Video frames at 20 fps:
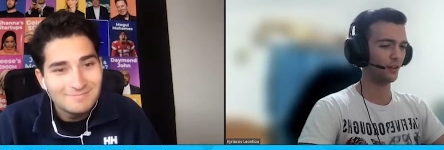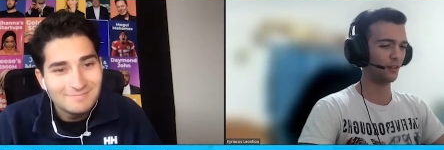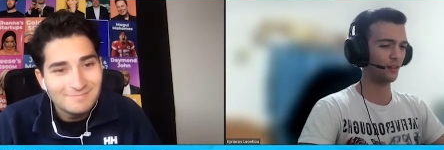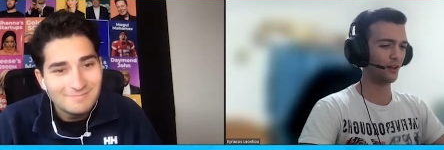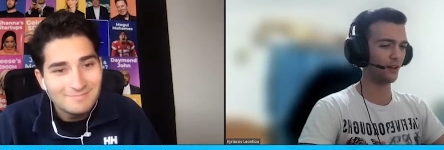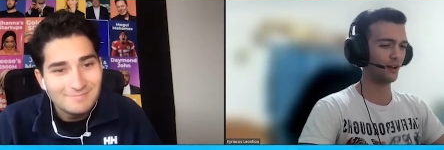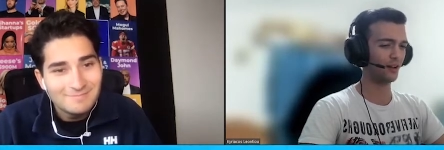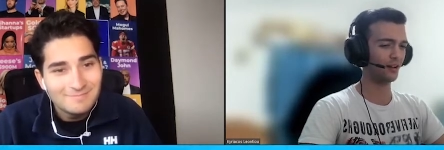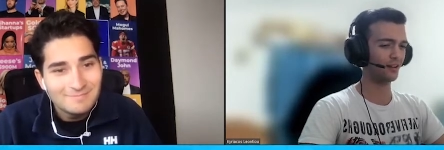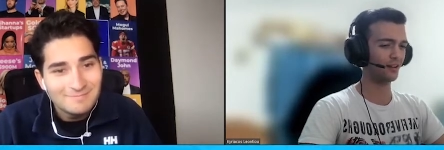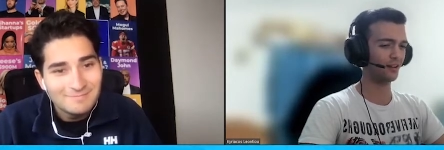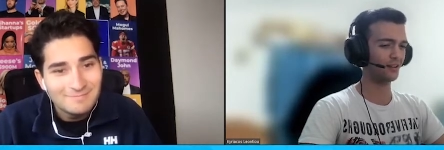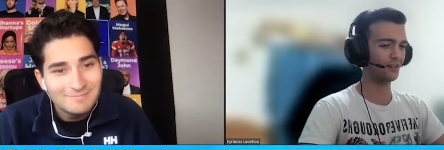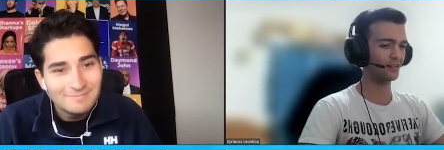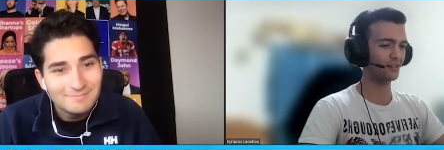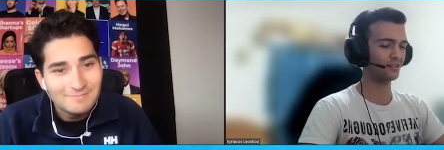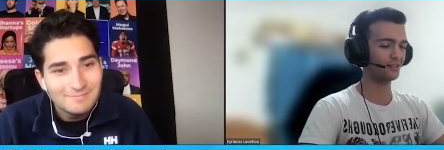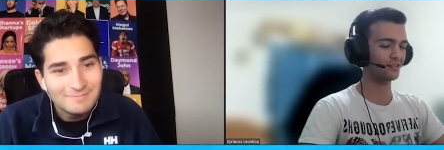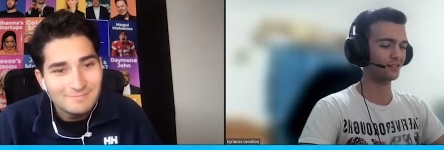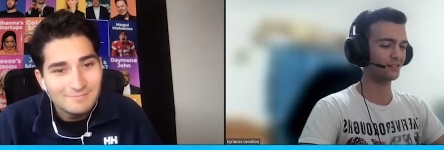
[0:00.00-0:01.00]
Speaker 1: that
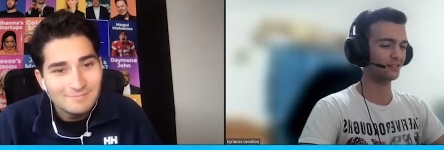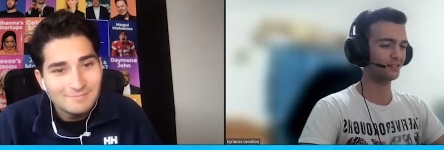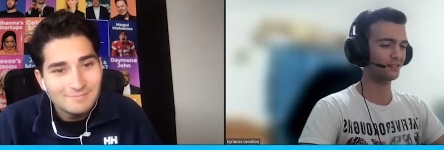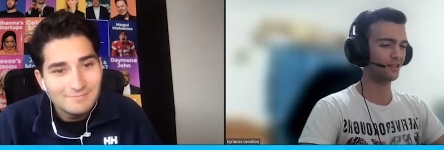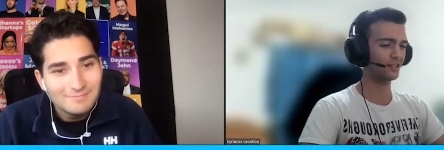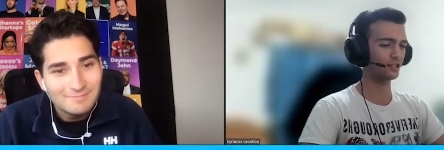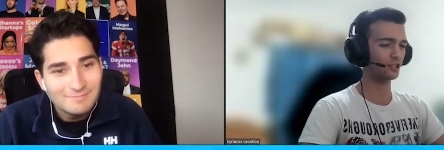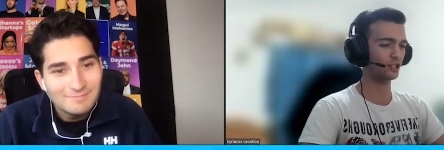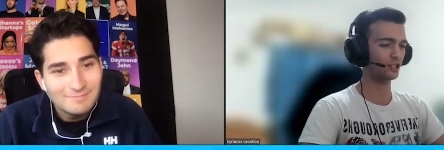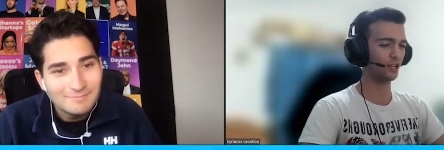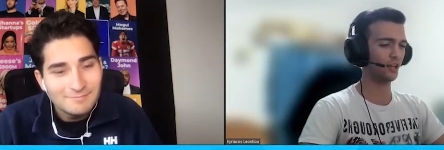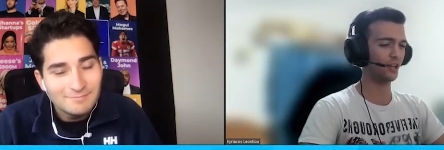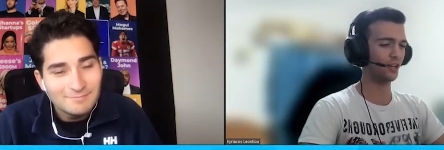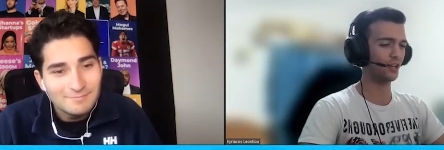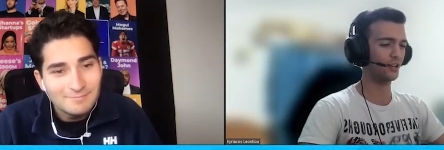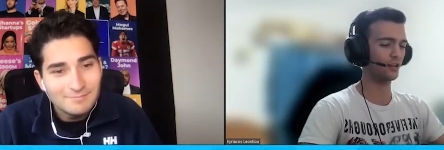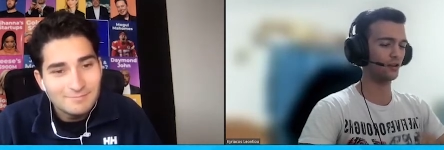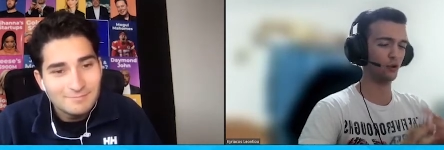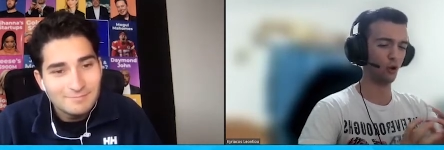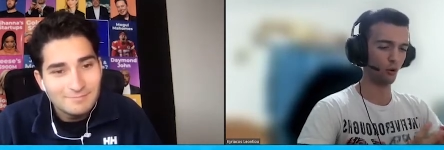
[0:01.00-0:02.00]
such
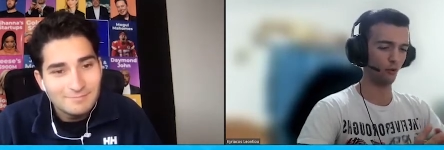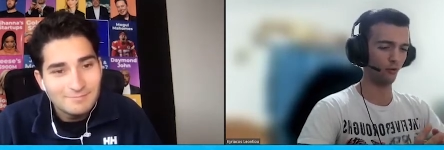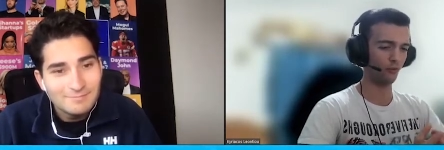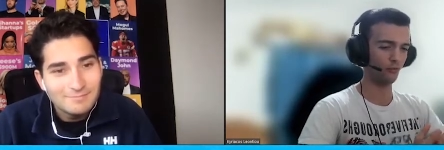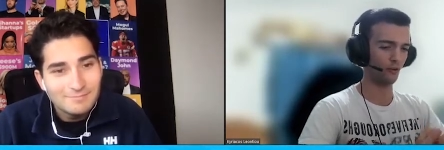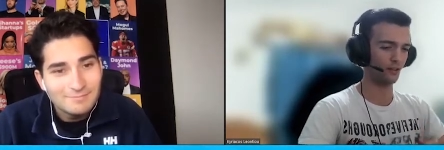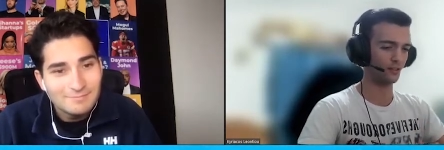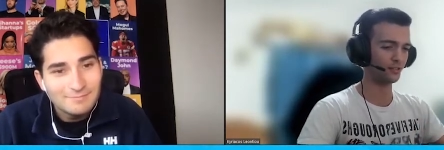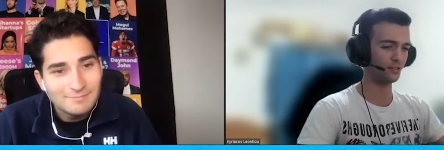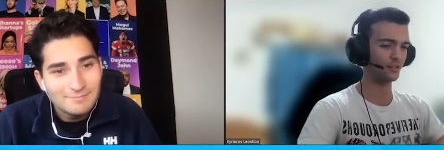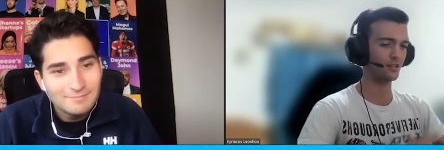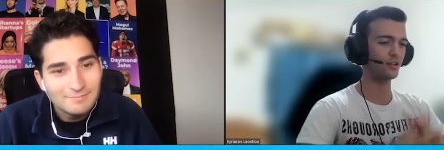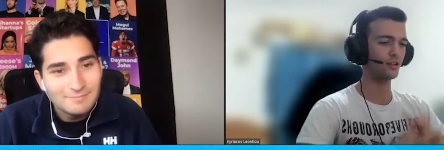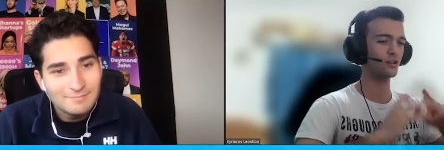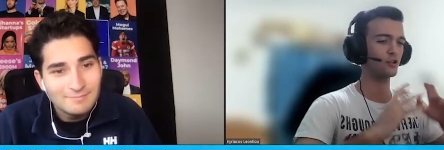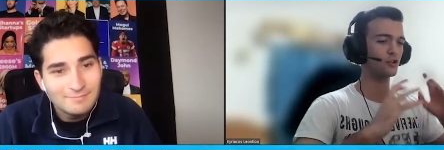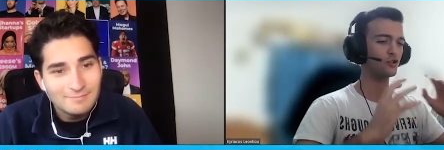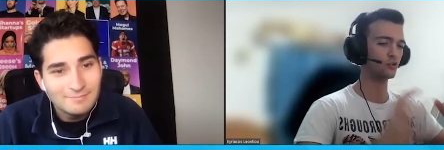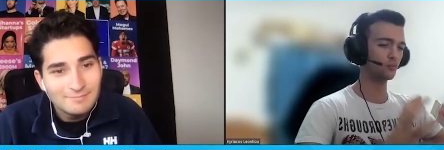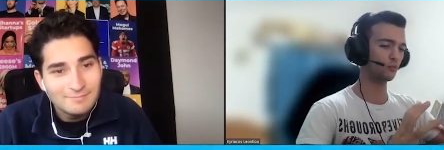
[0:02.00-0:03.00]
a, no offense,
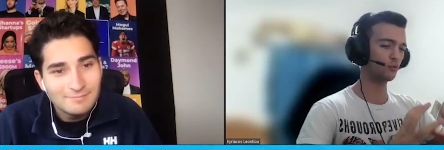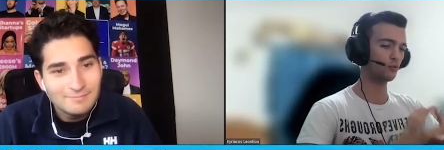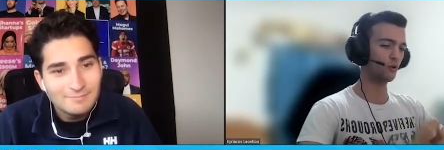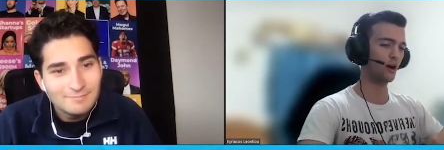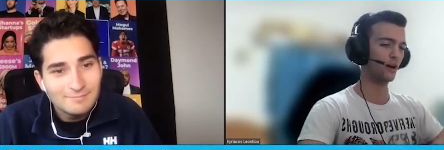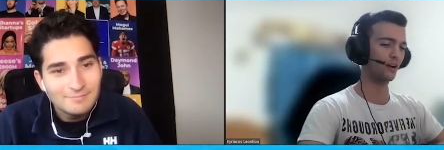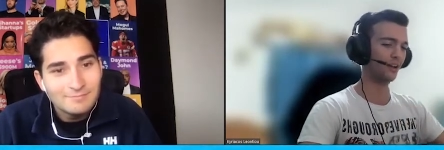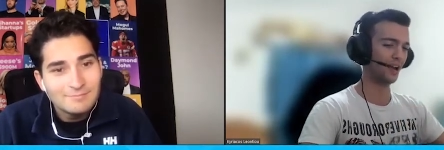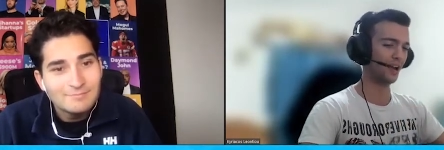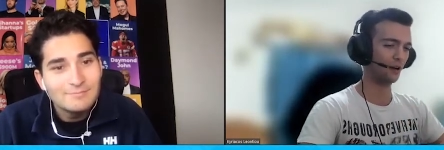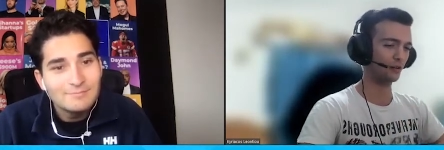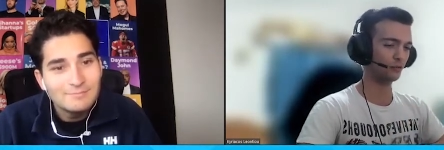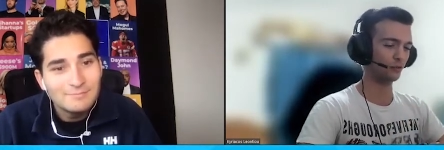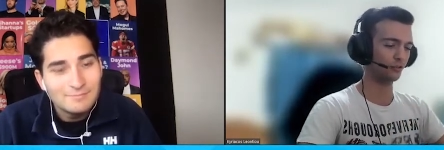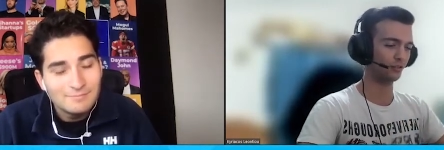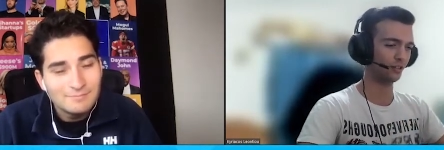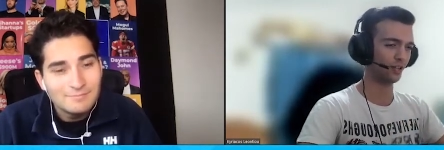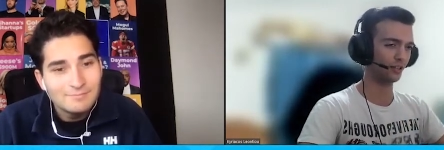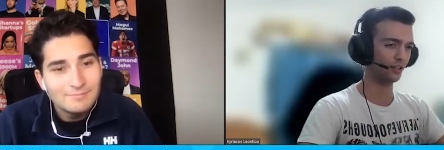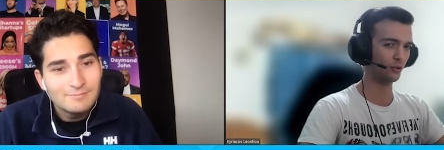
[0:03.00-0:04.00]
small account
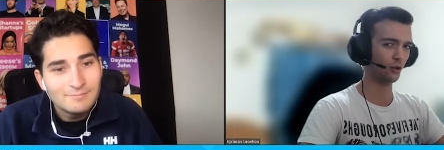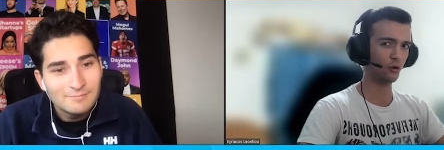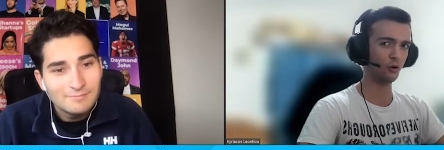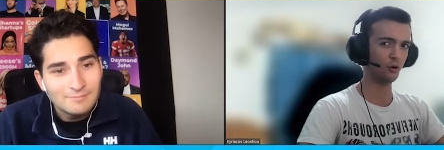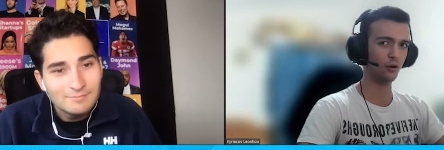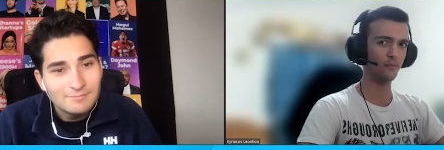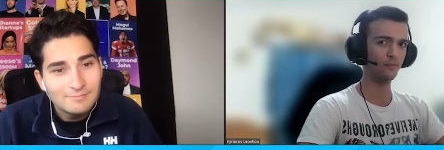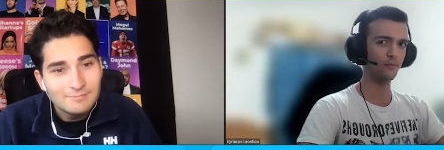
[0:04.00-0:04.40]
on TikTok